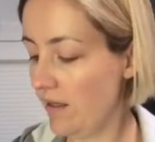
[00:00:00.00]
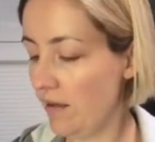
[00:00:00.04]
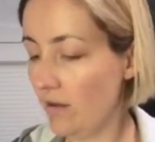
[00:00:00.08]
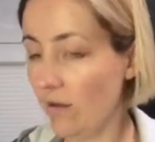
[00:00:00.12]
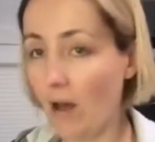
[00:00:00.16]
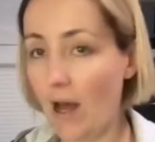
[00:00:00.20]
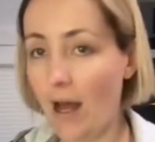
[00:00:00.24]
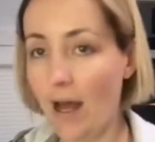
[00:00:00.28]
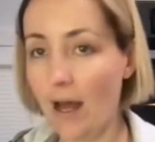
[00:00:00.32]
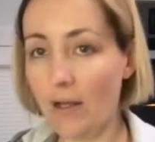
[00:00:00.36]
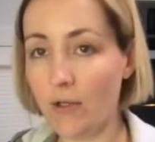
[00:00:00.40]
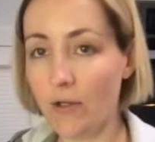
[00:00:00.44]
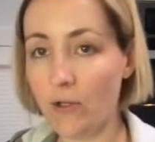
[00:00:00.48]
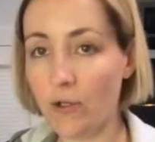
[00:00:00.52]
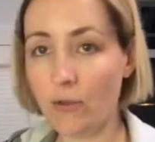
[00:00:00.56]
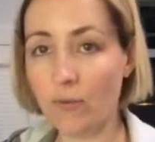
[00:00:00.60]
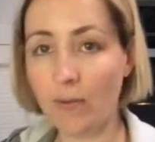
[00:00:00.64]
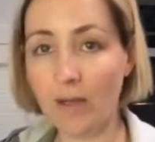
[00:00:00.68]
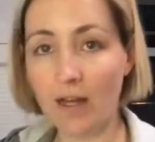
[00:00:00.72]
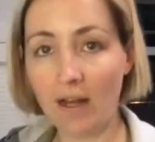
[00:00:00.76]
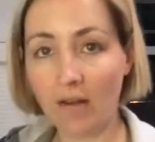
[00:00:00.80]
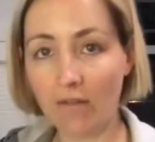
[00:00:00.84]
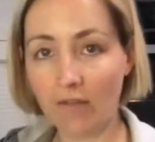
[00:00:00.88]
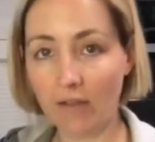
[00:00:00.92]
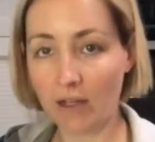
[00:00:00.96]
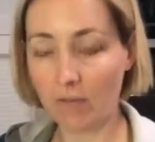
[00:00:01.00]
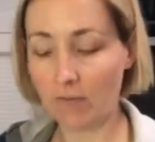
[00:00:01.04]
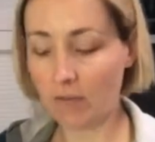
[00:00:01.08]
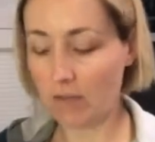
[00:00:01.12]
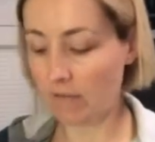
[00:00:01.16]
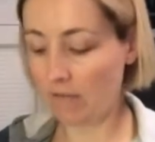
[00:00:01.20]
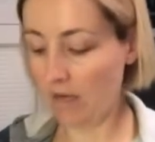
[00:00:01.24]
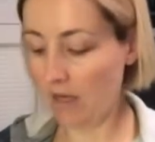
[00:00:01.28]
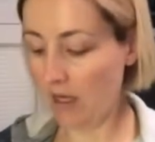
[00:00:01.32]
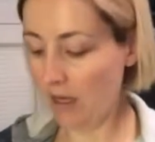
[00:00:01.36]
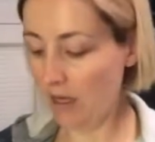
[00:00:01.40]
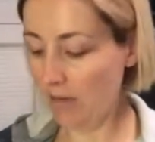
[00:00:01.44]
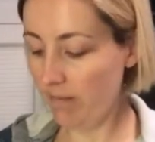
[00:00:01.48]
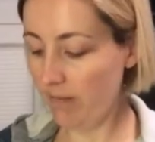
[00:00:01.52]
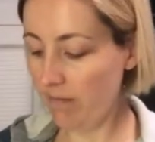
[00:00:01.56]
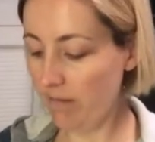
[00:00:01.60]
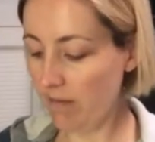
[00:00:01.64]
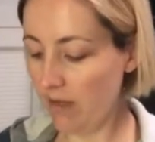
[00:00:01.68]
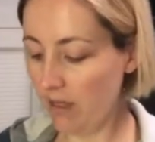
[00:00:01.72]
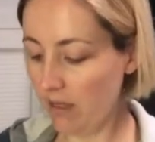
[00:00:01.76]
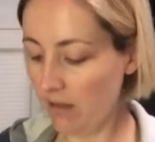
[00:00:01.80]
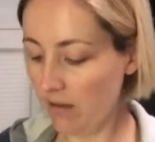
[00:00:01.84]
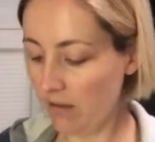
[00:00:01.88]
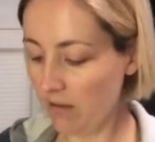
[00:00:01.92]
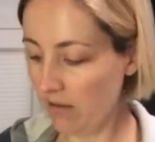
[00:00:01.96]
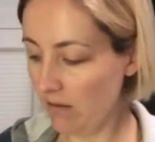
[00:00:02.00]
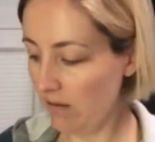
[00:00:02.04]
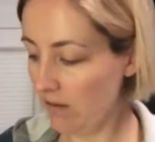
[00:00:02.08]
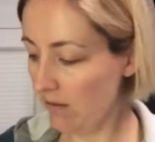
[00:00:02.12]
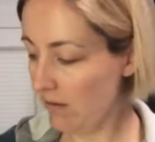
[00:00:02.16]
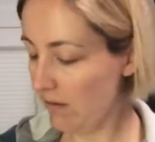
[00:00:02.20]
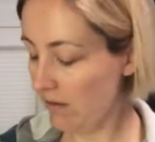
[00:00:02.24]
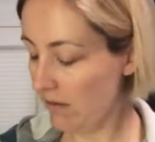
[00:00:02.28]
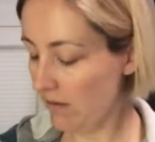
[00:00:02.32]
your 2.5 cups of almond meal,